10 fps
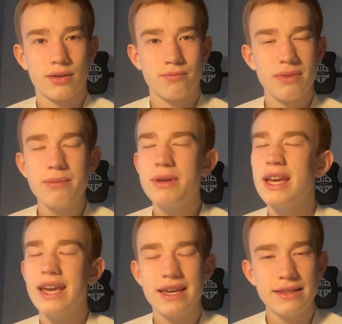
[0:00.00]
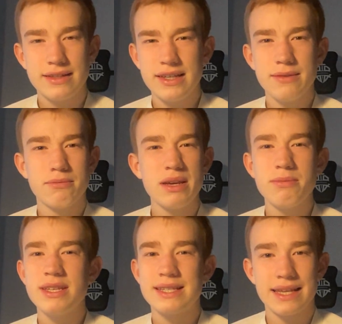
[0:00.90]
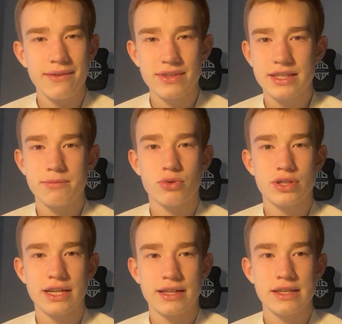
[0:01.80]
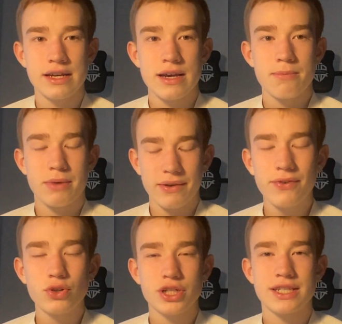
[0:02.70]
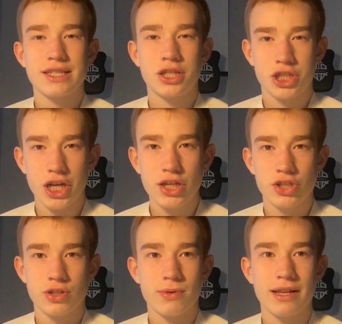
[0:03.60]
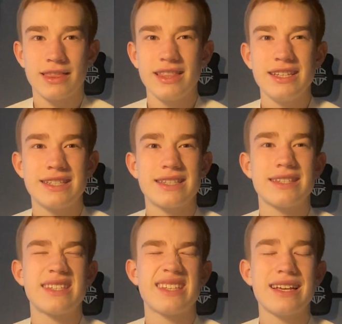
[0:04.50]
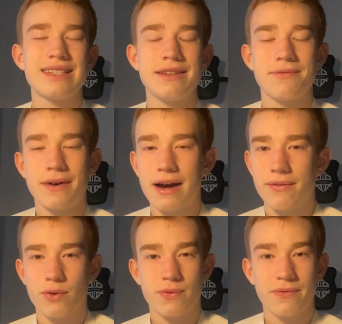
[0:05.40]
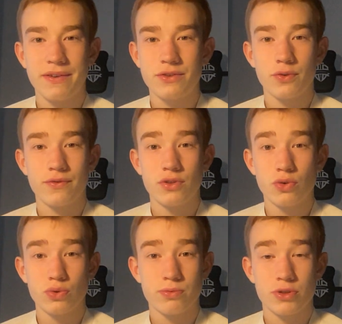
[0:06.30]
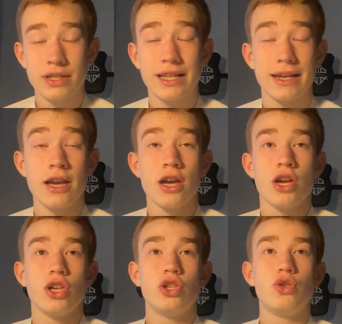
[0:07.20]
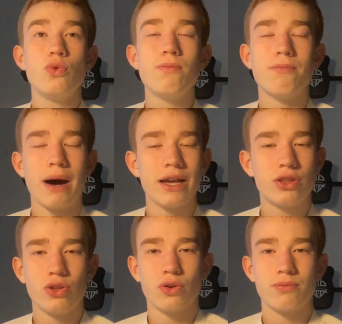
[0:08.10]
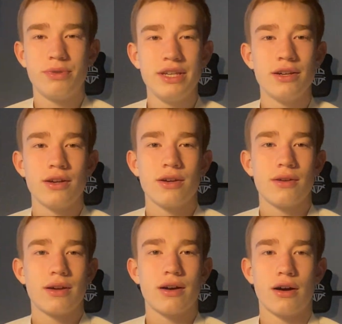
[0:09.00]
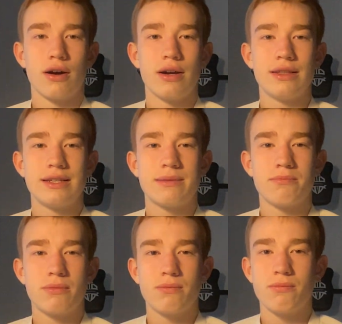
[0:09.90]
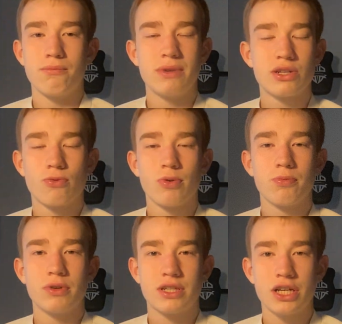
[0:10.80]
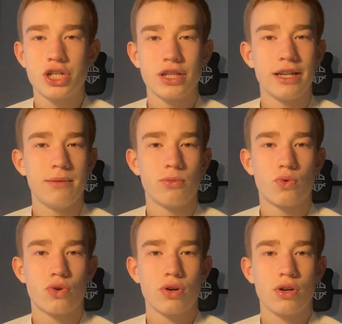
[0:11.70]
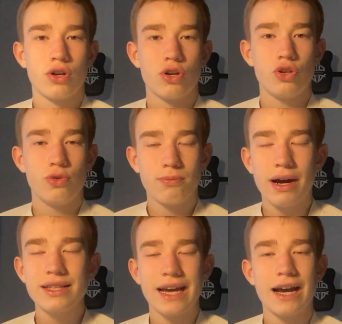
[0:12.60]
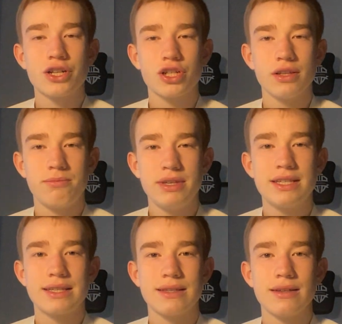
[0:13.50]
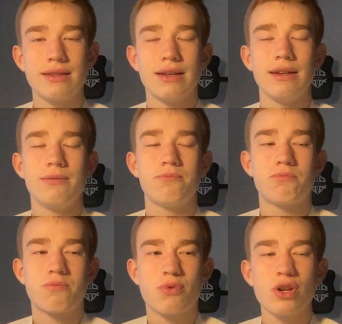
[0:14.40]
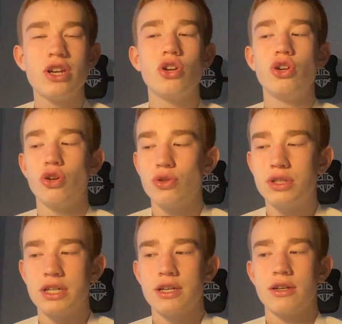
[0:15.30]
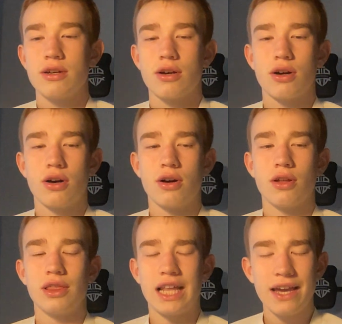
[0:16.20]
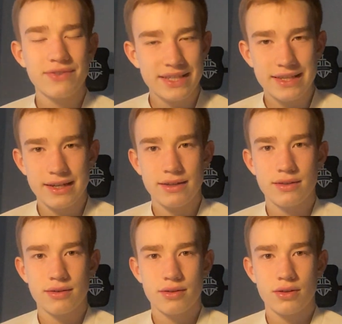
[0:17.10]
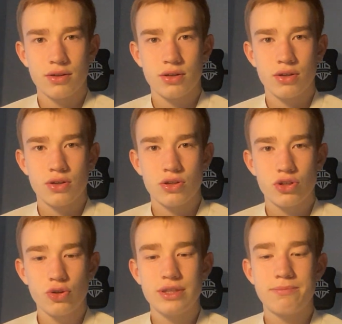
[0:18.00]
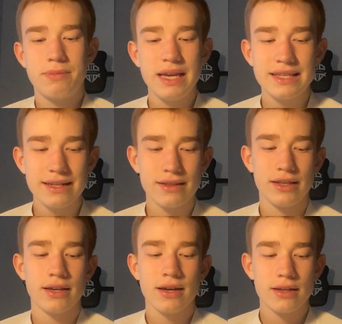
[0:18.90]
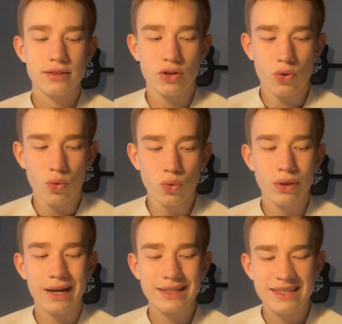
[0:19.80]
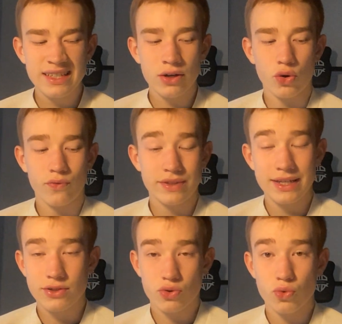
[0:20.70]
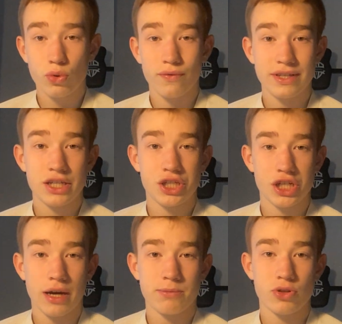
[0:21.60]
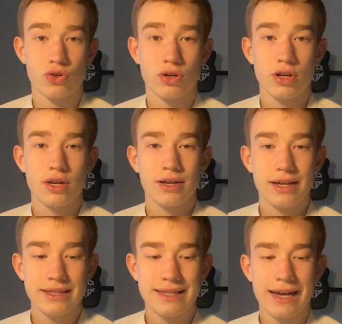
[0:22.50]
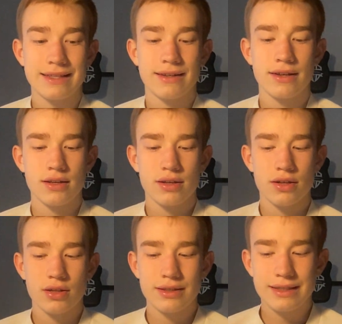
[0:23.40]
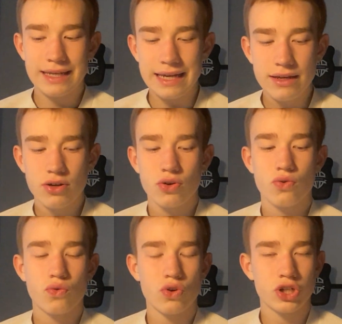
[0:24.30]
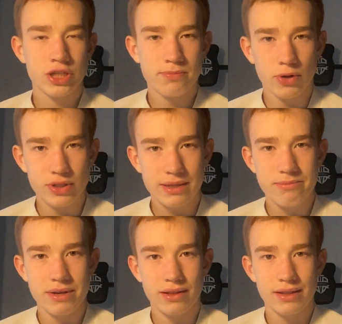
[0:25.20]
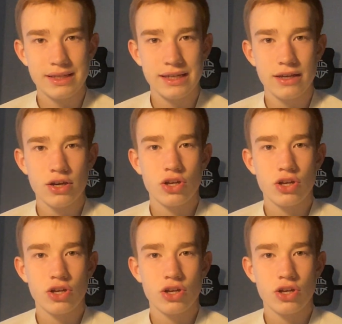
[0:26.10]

Maybe 80, maybe 70%. But if you just change at least 65 or 50 of those percent, like you might not be in this miserable position anymore. You might actually be in a pretty good life state. So it's basically the whole idea of this rule, of this chapter, is that take responsibility.